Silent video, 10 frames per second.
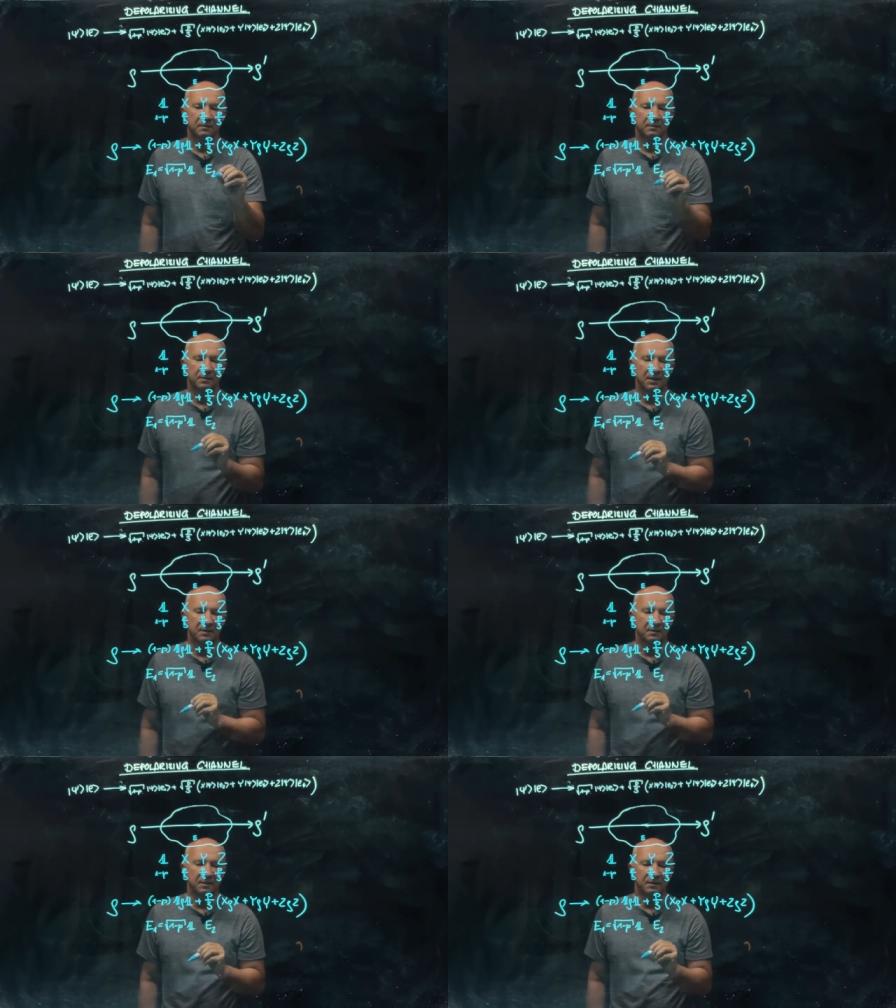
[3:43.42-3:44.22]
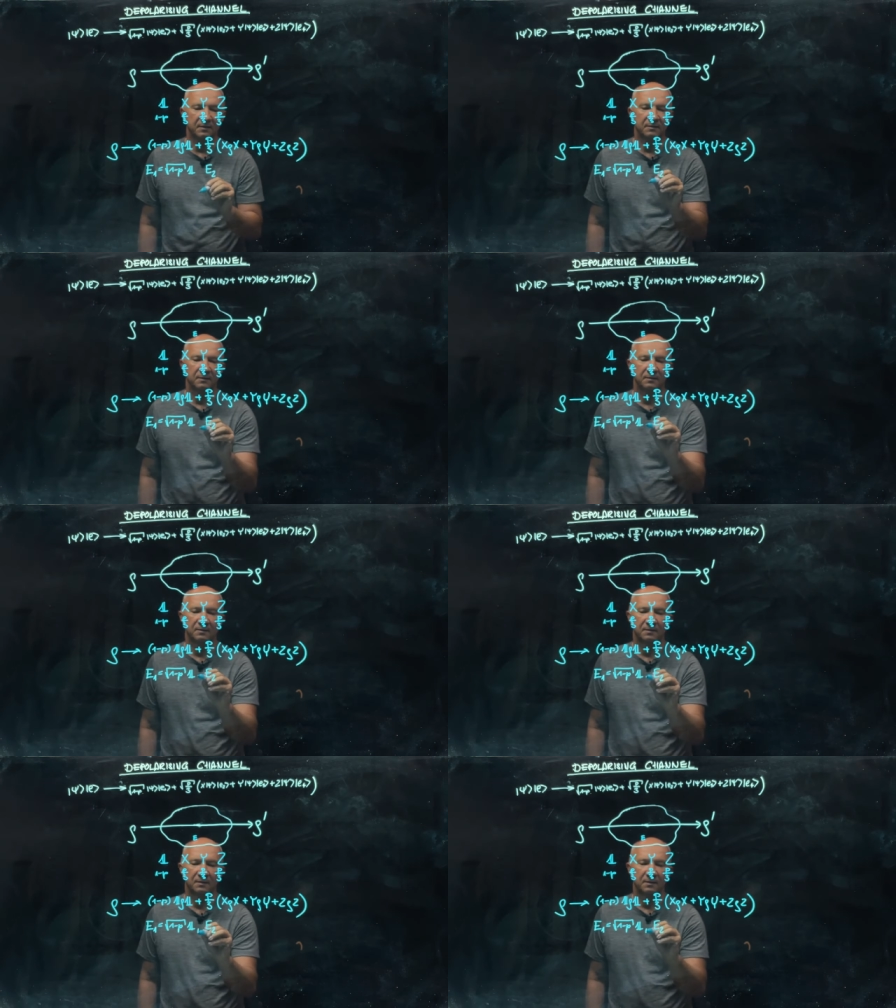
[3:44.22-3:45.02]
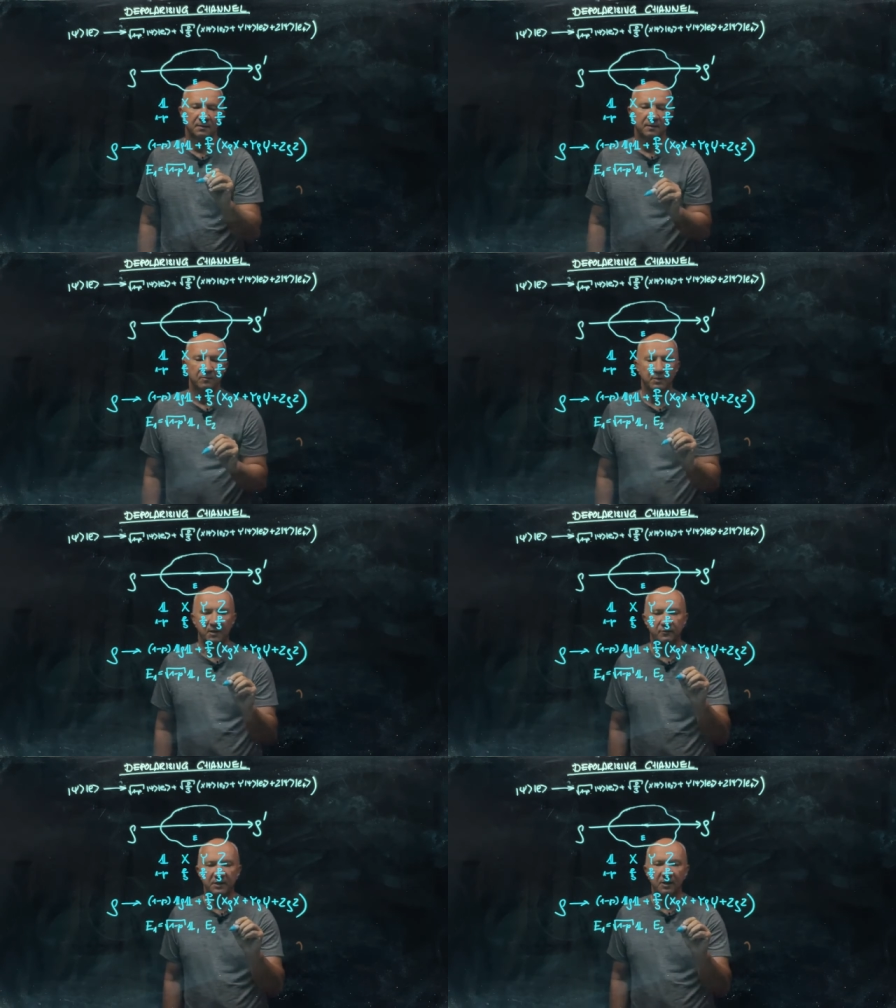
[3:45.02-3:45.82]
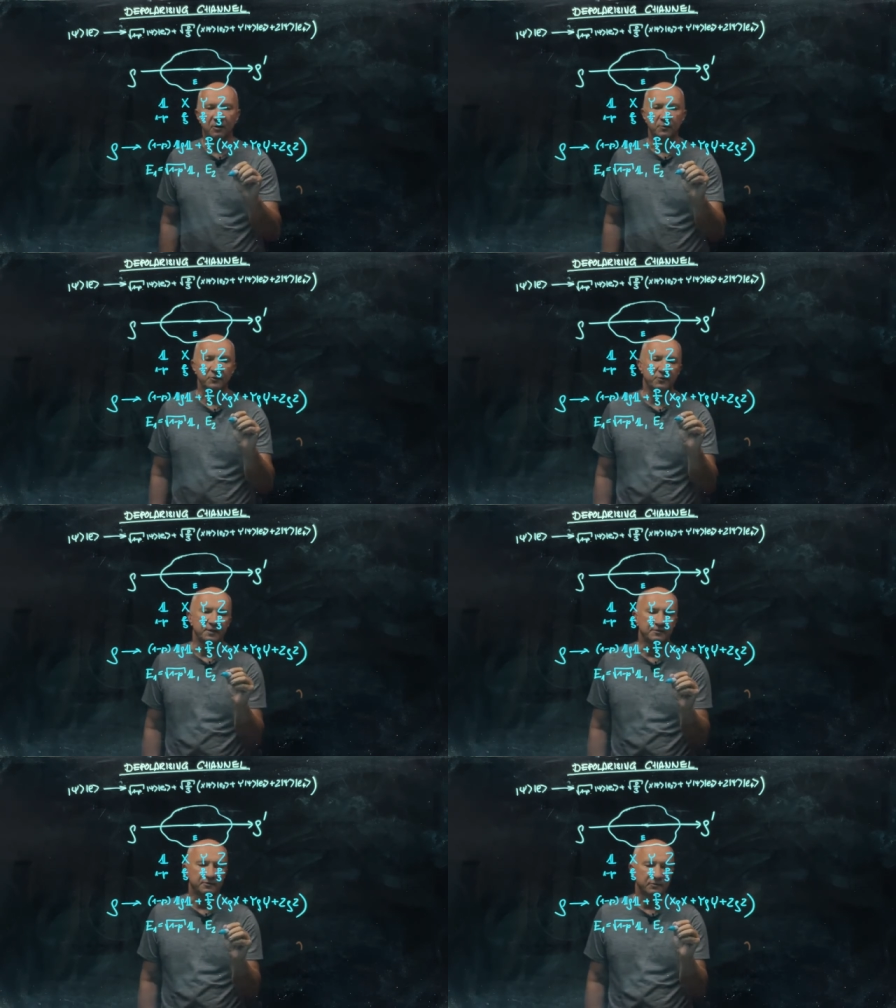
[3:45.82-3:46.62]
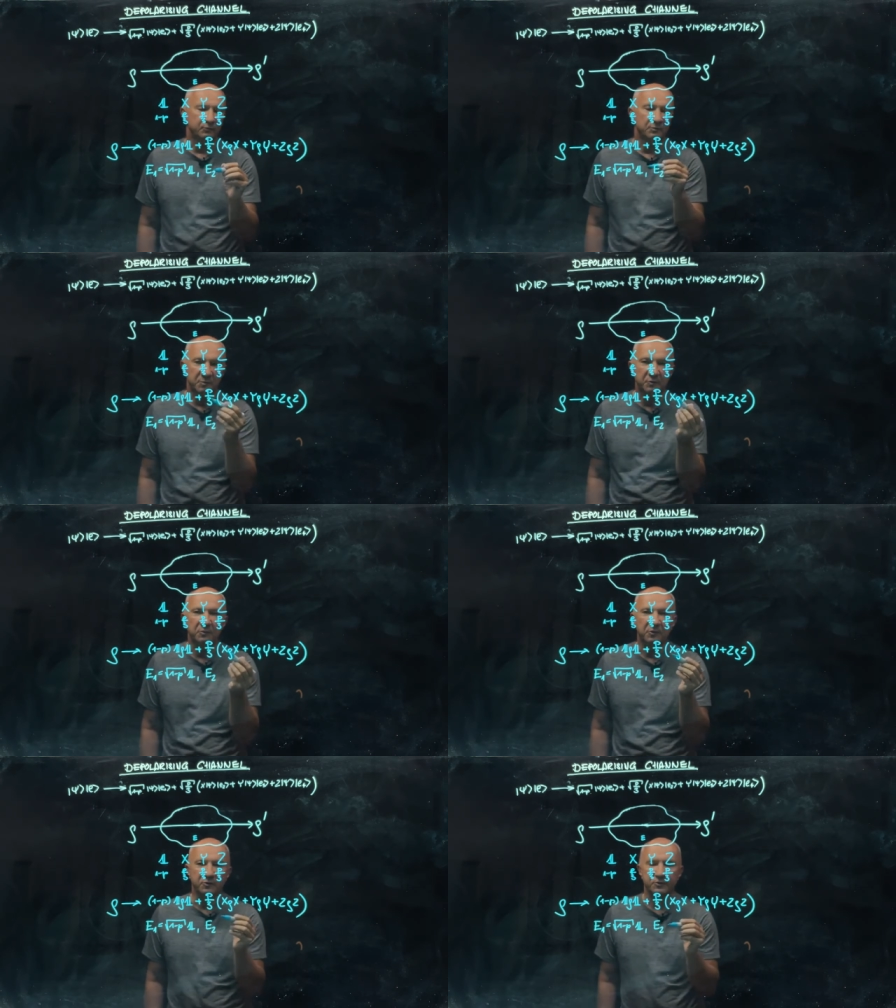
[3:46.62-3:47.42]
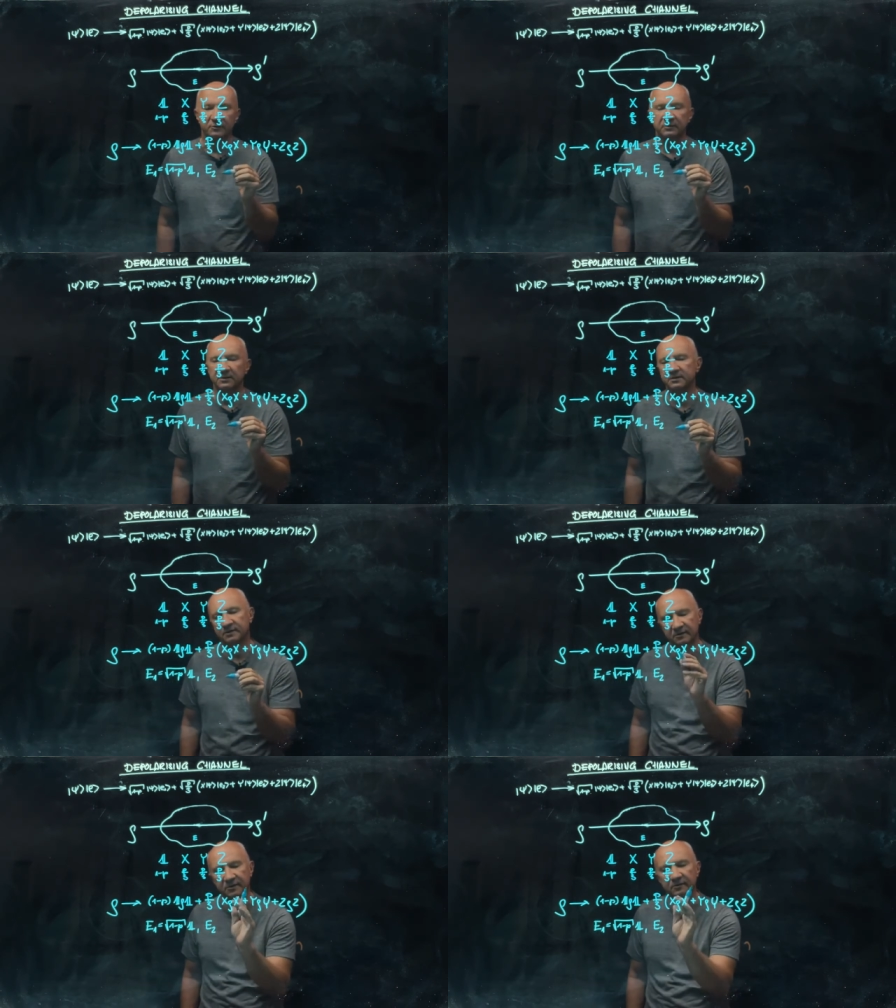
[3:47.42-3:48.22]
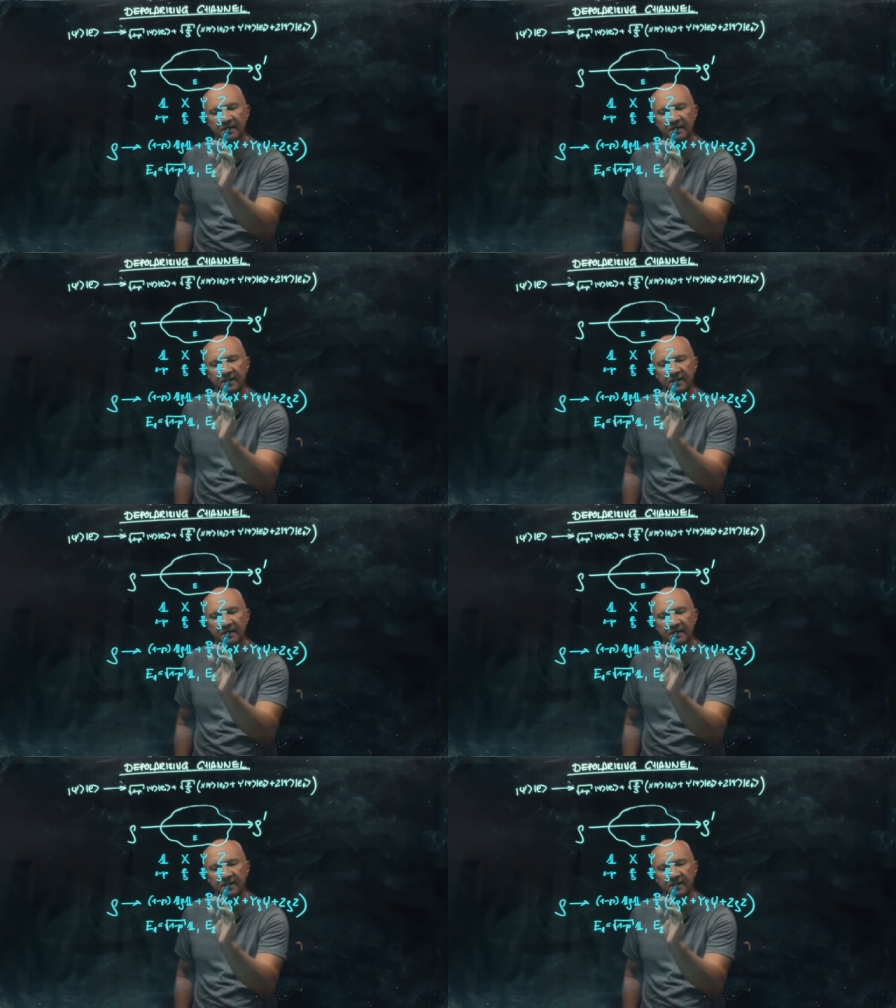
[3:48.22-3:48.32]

the other Pauli operators will be proportional, so the